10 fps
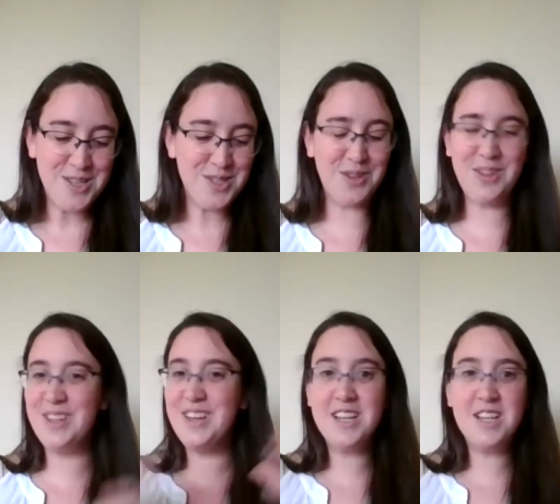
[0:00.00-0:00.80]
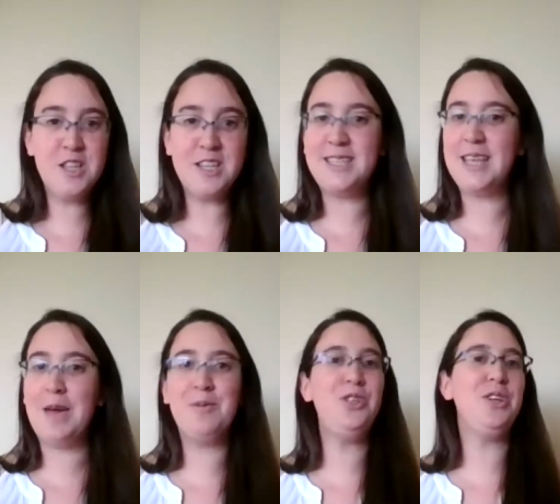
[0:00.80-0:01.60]
So the
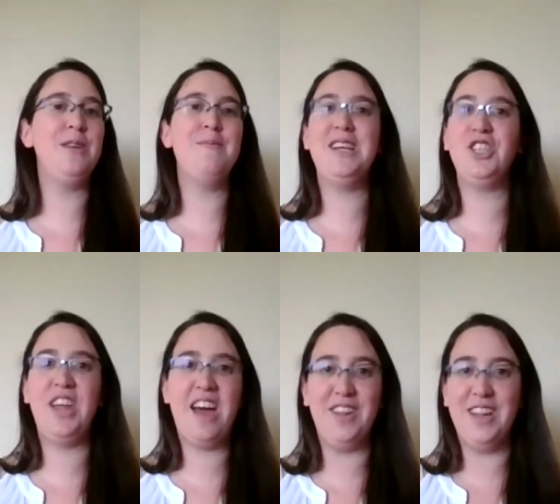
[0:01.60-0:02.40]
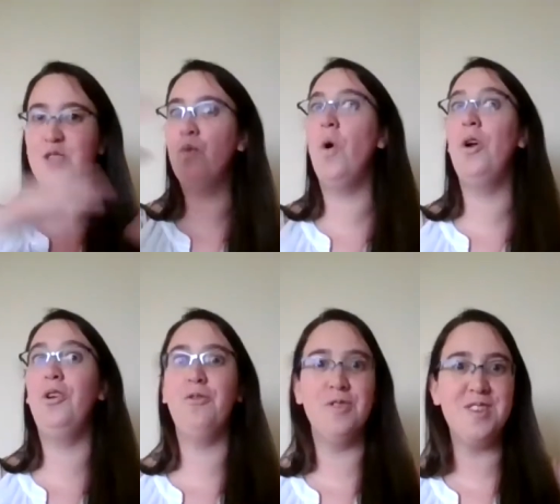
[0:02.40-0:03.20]
disciples, you can imagine they're having this
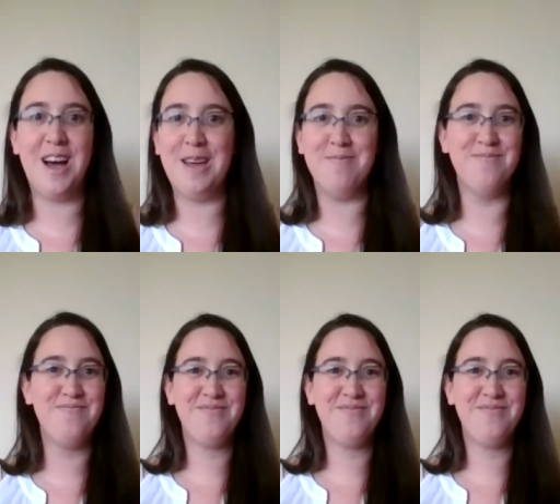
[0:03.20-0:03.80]
wonderful time